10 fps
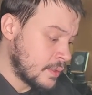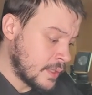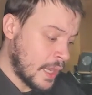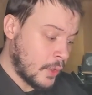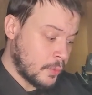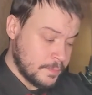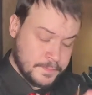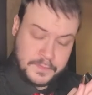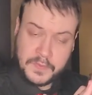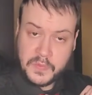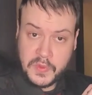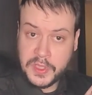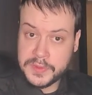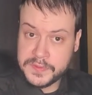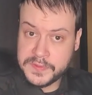Now,
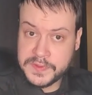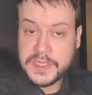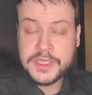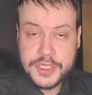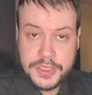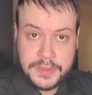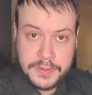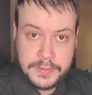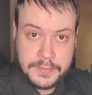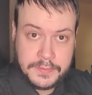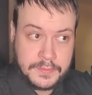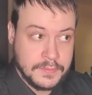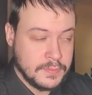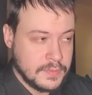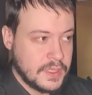the teaching
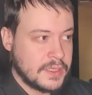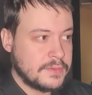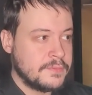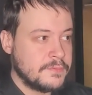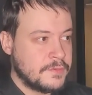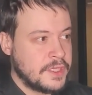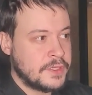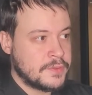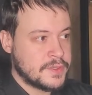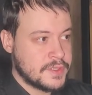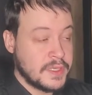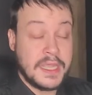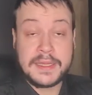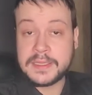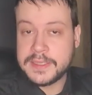that Venus,
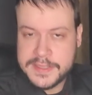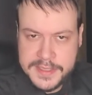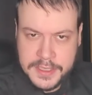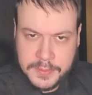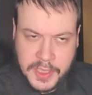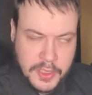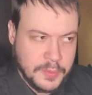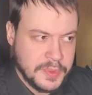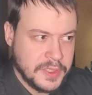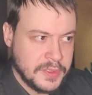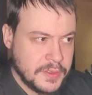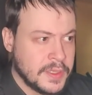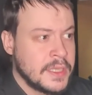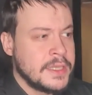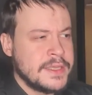at least in my opinion,
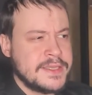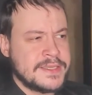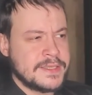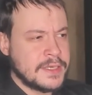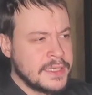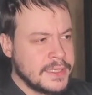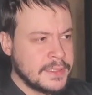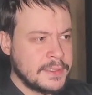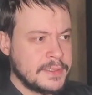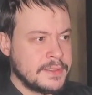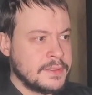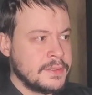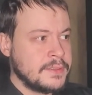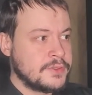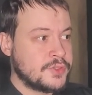is clearly
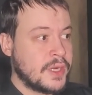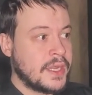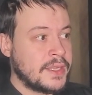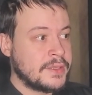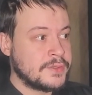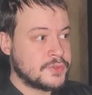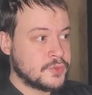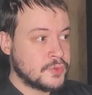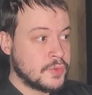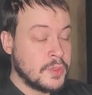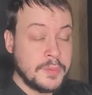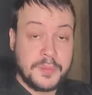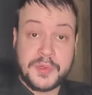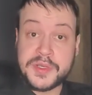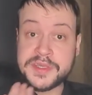trying to
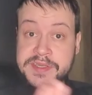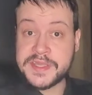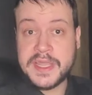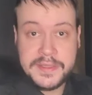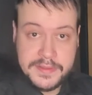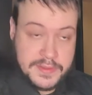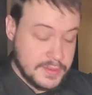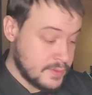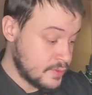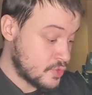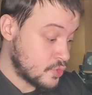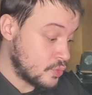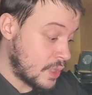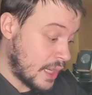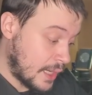present
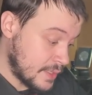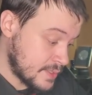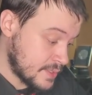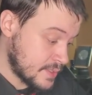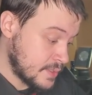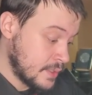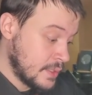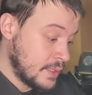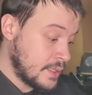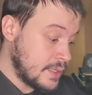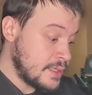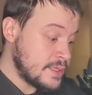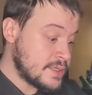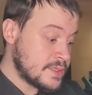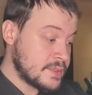to us
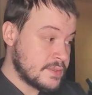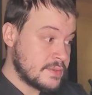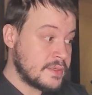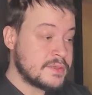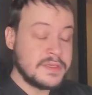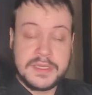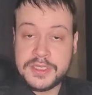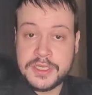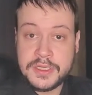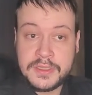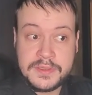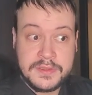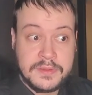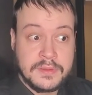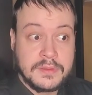is the teachings
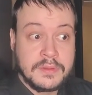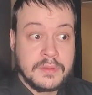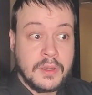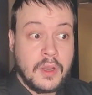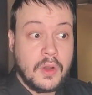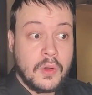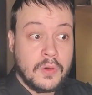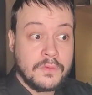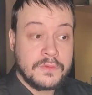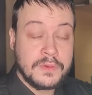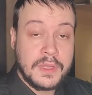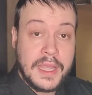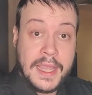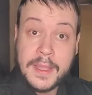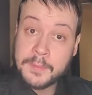of
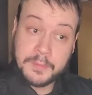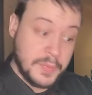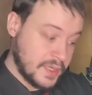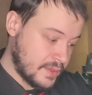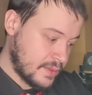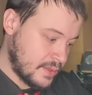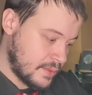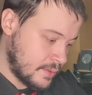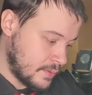empathy.